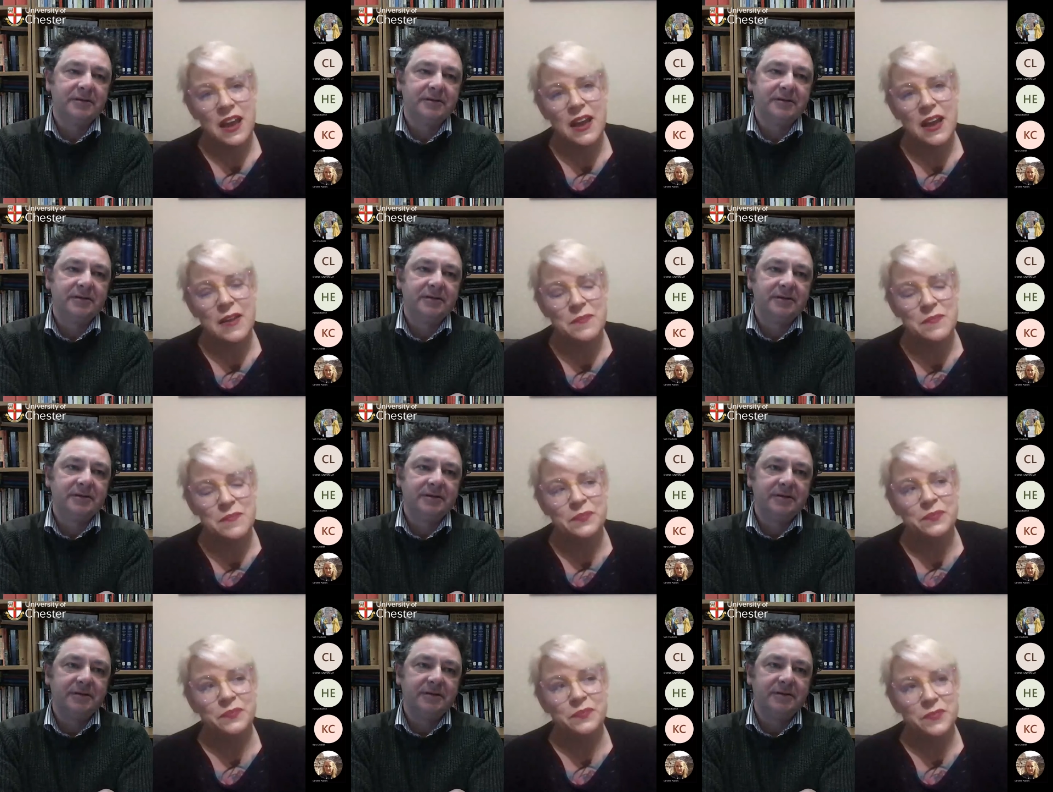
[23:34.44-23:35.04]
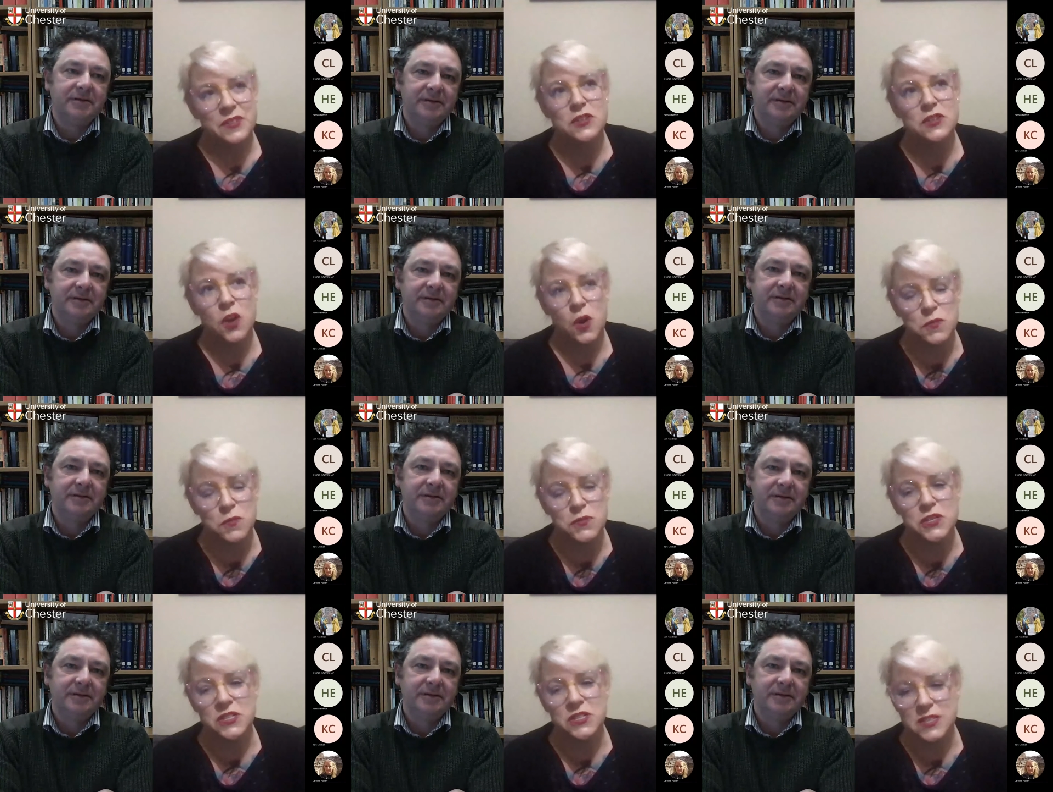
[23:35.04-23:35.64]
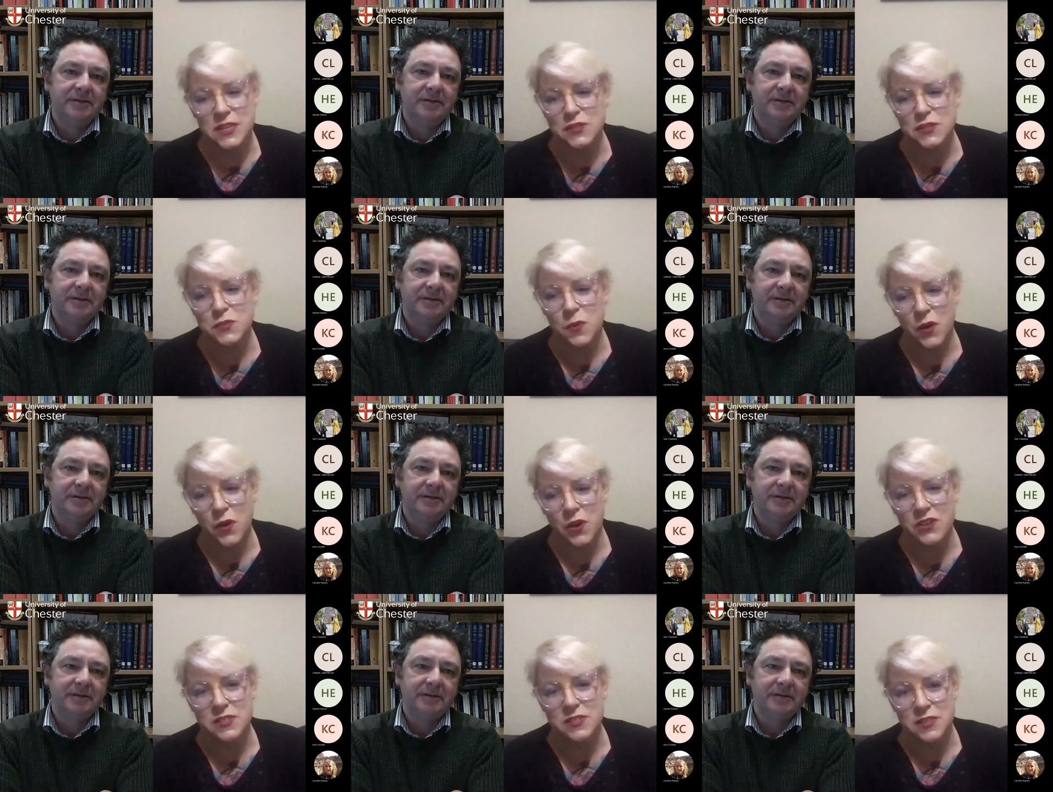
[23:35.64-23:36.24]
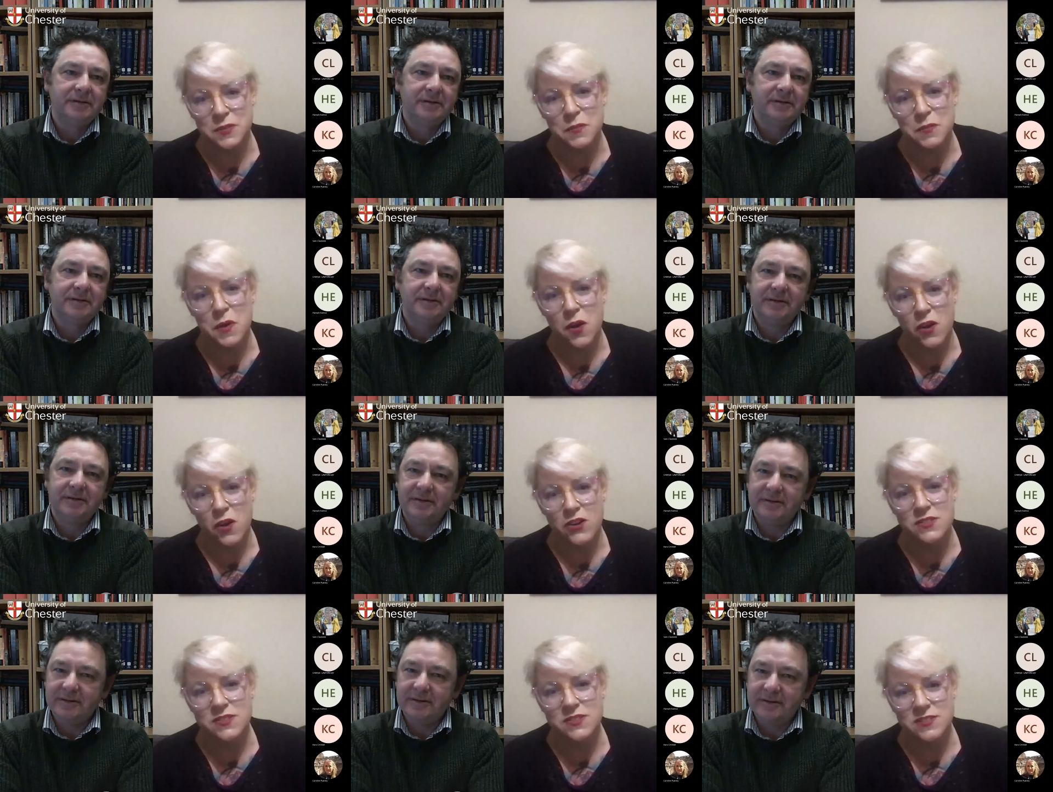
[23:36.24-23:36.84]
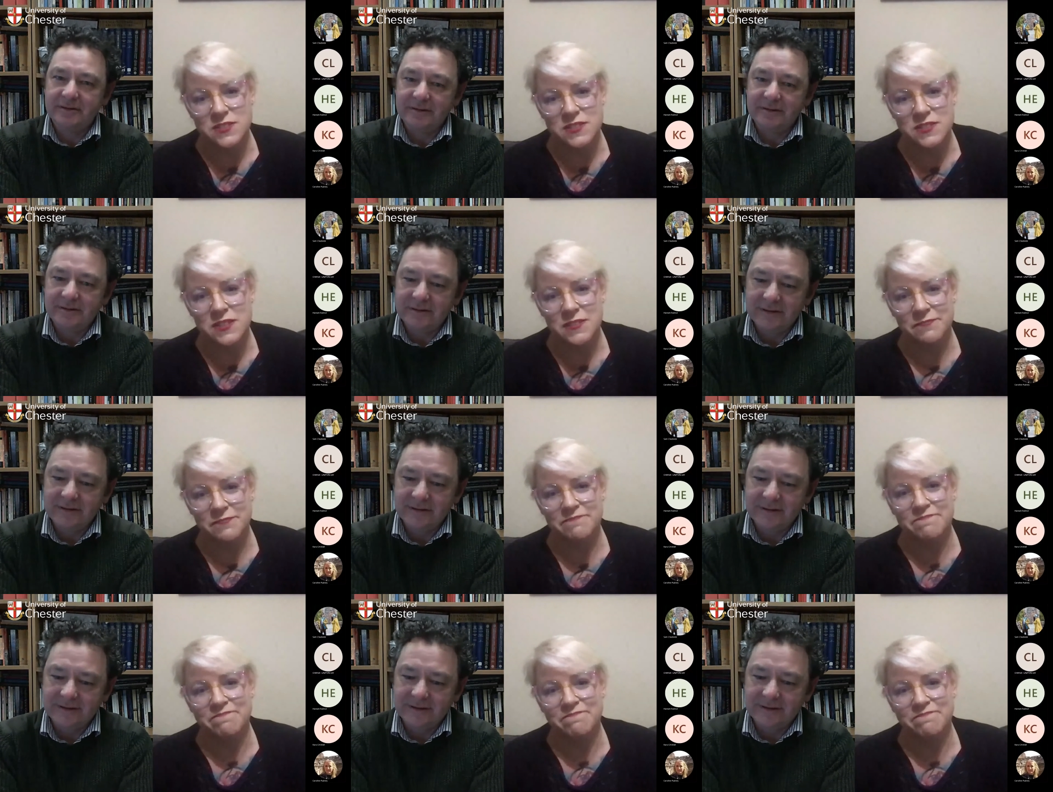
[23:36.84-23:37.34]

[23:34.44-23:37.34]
Speaker 1: um, sculpture does worse than pots.